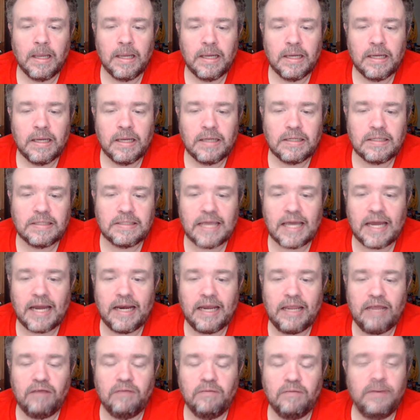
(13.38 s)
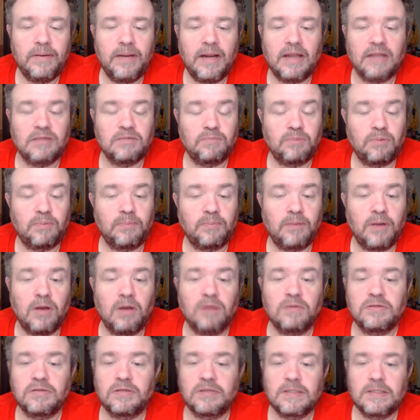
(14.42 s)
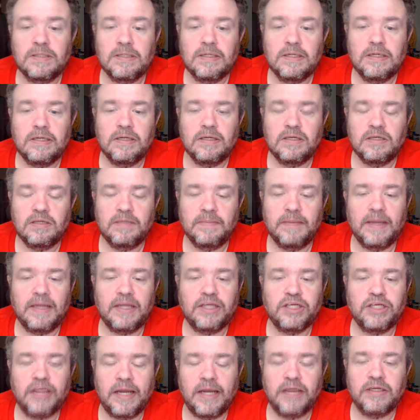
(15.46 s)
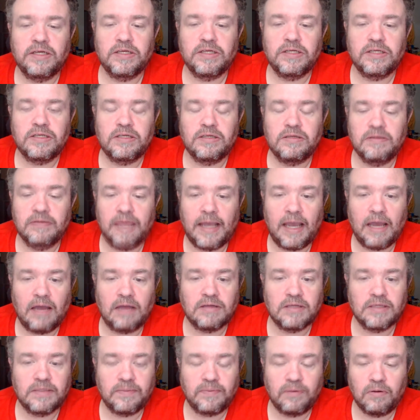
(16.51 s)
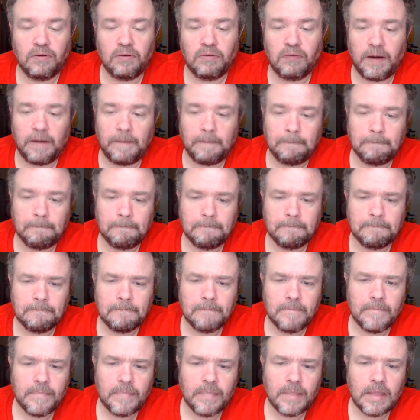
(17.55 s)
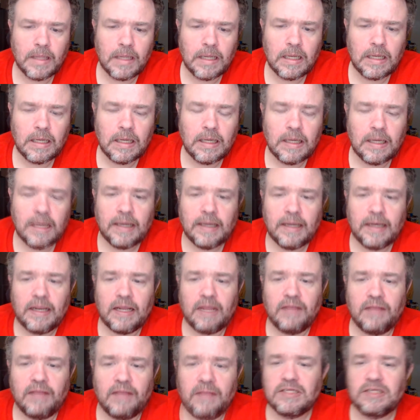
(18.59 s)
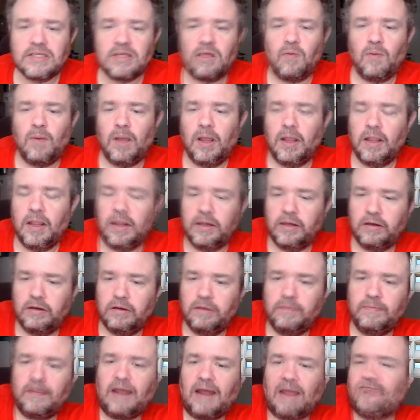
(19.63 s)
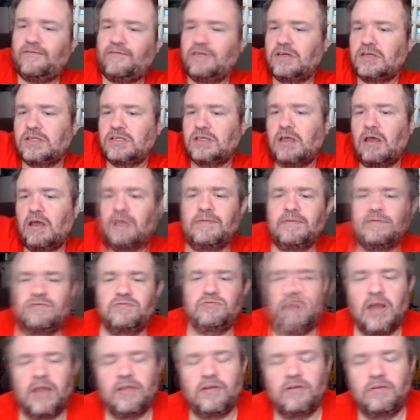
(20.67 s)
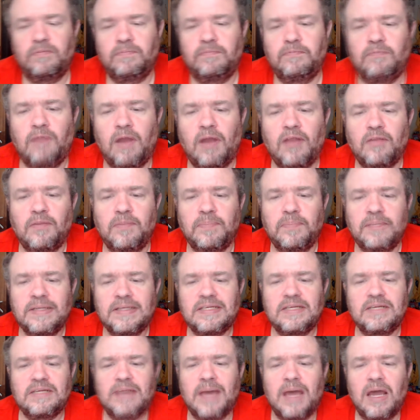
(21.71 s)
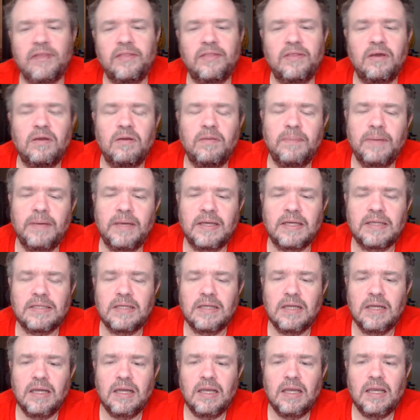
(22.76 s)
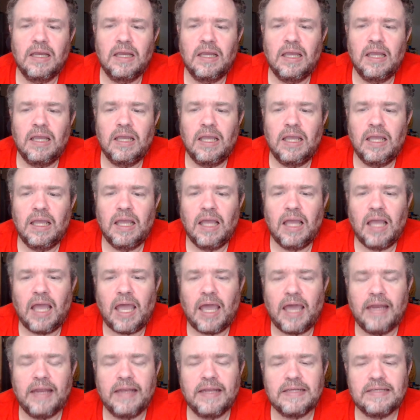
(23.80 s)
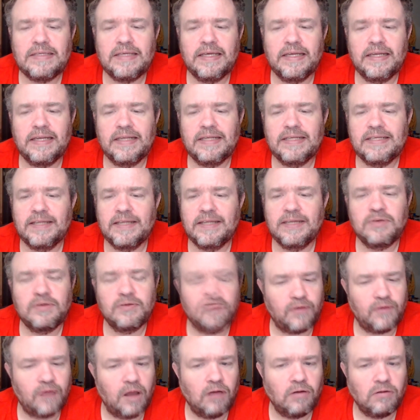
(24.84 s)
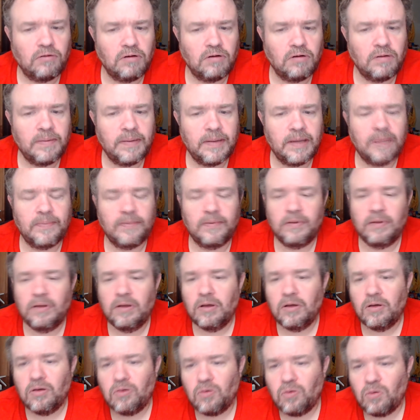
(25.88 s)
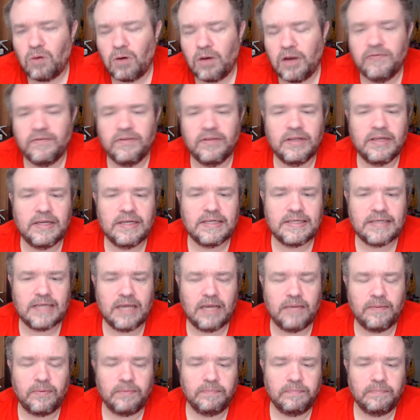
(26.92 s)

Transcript: decided he would put out some proposals to make changes to the housing program. Now, this is all well and good. When I first saw it, I was rather pissed about it, though, because I didn't see an exemption for elderly people or even the disabled.